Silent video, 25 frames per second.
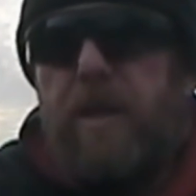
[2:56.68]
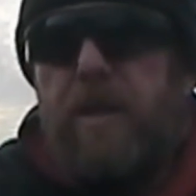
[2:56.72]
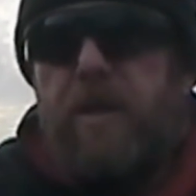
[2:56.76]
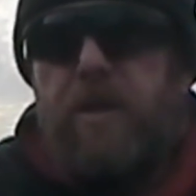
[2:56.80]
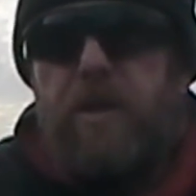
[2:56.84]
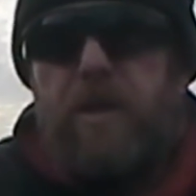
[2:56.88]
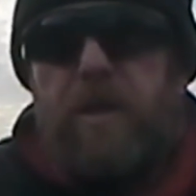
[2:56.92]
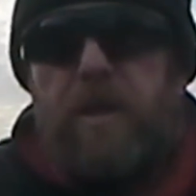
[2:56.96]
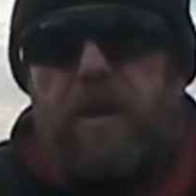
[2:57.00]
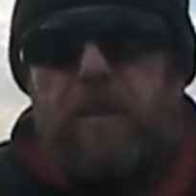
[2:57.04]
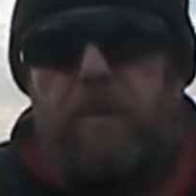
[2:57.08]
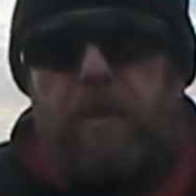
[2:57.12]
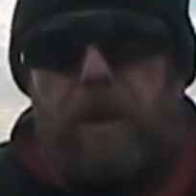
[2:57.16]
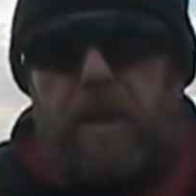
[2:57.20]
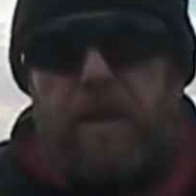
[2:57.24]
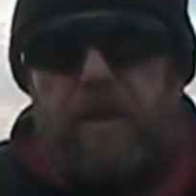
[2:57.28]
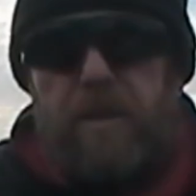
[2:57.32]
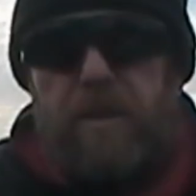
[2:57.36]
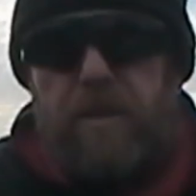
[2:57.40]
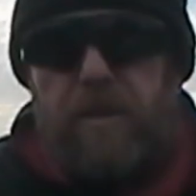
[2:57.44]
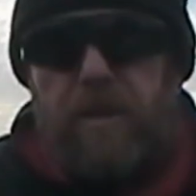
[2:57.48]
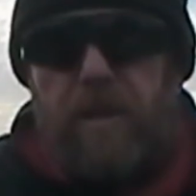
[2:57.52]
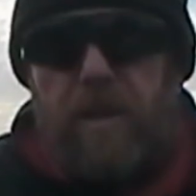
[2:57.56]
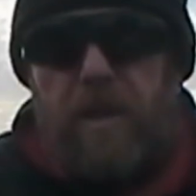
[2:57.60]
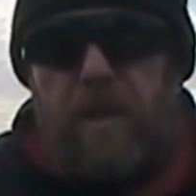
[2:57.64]
there, you cheeky
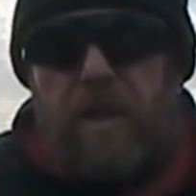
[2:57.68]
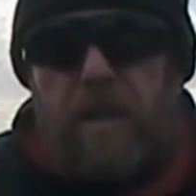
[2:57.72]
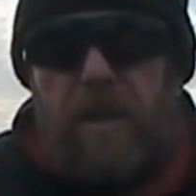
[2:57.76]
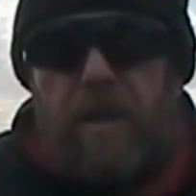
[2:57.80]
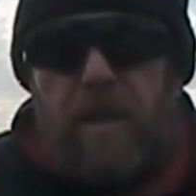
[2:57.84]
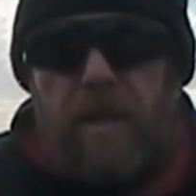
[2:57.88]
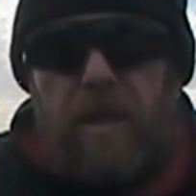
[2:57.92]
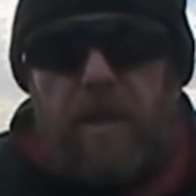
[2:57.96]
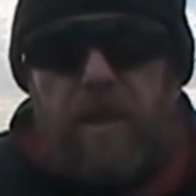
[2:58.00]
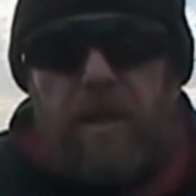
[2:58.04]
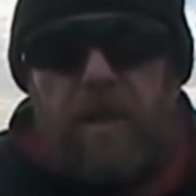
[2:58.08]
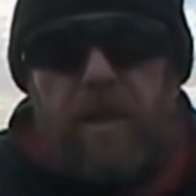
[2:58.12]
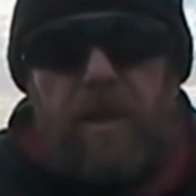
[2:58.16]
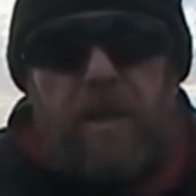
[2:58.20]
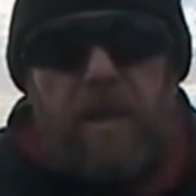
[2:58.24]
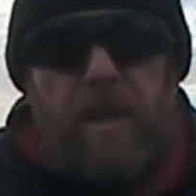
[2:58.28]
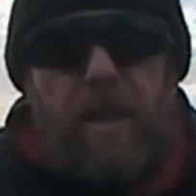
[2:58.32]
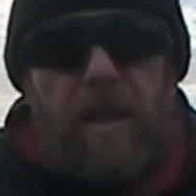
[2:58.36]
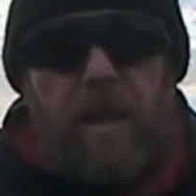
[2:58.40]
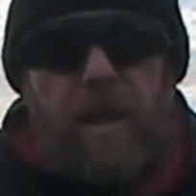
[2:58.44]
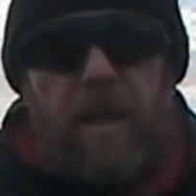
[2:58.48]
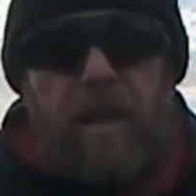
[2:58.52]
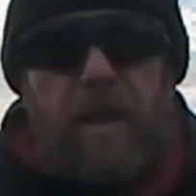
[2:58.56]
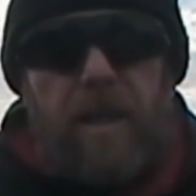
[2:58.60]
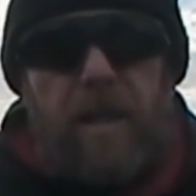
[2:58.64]
bastard?
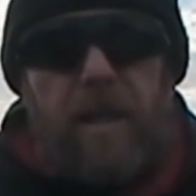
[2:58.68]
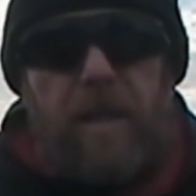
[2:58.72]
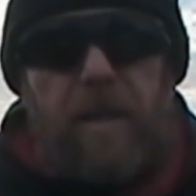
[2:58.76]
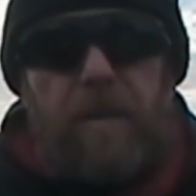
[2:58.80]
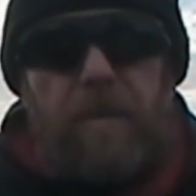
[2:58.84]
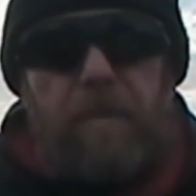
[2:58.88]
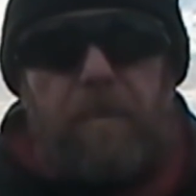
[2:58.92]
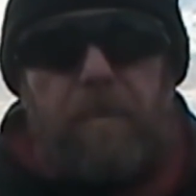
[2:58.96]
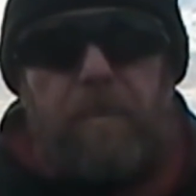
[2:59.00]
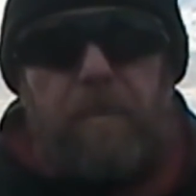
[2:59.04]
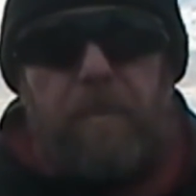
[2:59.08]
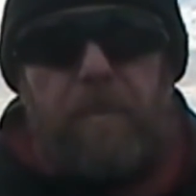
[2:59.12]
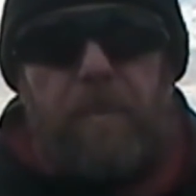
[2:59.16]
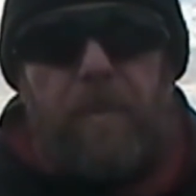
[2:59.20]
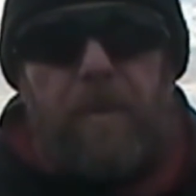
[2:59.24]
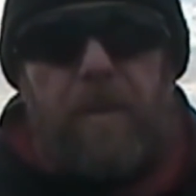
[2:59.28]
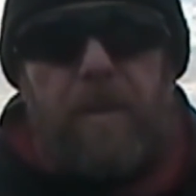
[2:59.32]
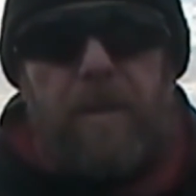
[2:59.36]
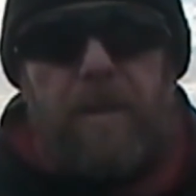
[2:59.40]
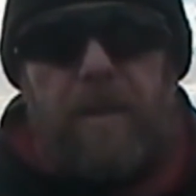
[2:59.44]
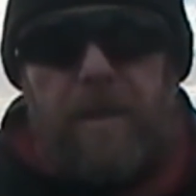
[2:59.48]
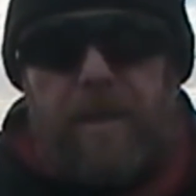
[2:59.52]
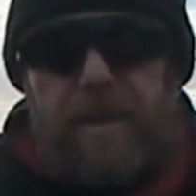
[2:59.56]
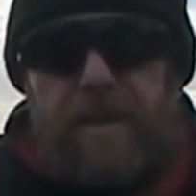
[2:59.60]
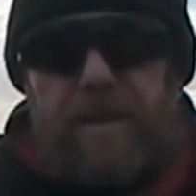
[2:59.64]
Turned
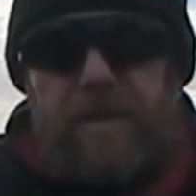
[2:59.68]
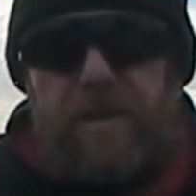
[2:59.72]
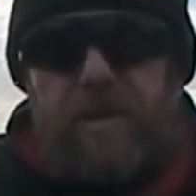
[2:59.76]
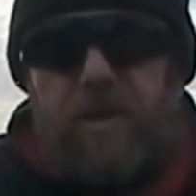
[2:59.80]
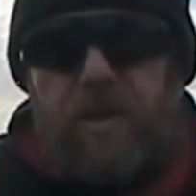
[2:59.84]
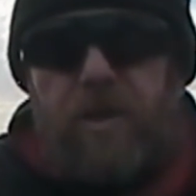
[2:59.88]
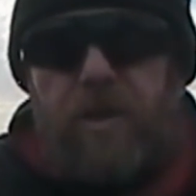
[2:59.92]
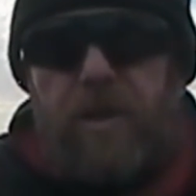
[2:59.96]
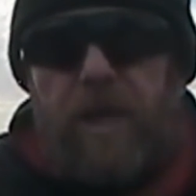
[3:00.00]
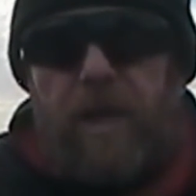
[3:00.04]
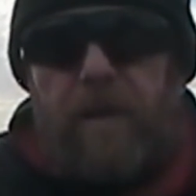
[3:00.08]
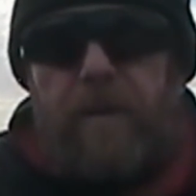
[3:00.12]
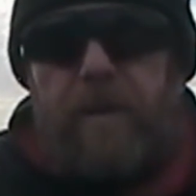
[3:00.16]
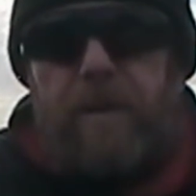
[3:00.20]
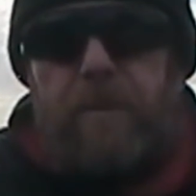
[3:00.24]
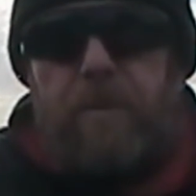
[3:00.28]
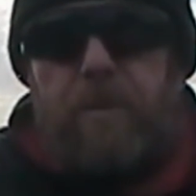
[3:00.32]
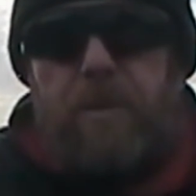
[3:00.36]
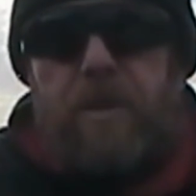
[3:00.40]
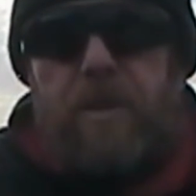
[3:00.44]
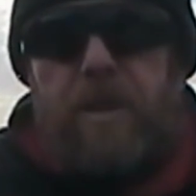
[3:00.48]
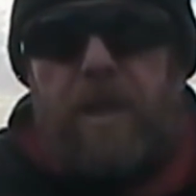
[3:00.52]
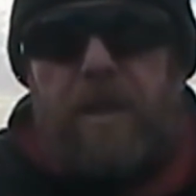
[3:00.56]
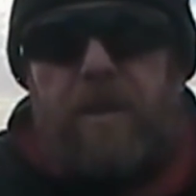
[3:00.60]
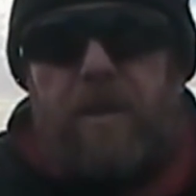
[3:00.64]
out he
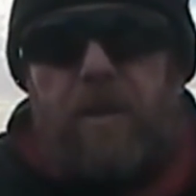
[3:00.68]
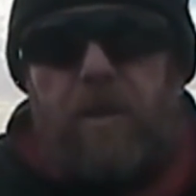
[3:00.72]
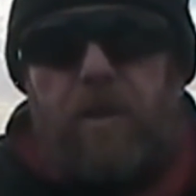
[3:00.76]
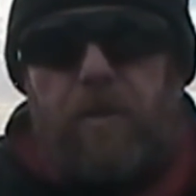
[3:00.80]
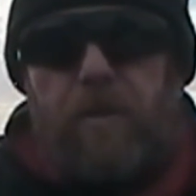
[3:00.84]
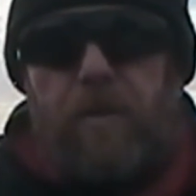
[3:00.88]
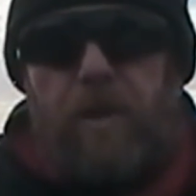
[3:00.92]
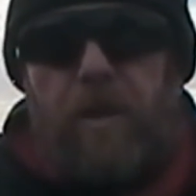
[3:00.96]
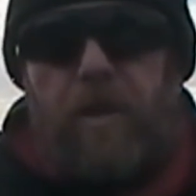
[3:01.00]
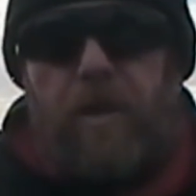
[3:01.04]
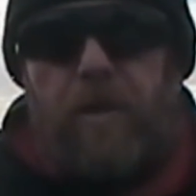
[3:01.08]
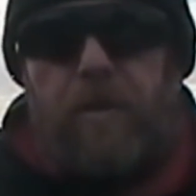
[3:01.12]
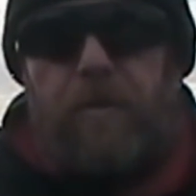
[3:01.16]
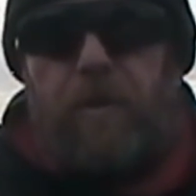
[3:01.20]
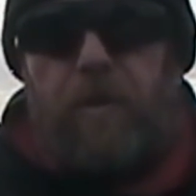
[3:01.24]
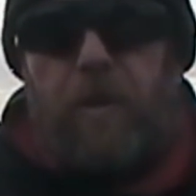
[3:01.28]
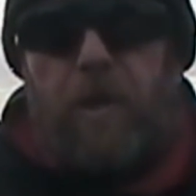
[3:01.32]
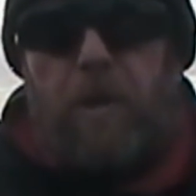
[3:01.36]
was sat on a